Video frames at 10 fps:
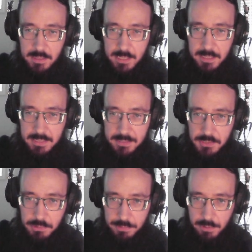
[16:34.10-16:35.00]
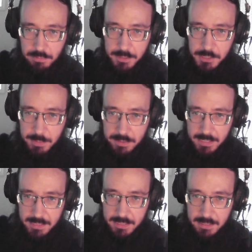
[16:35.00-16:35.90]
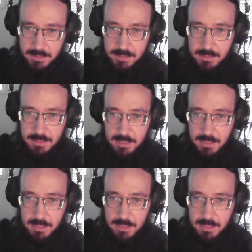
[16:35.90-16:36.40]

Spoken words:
and insert the throwing spear in here,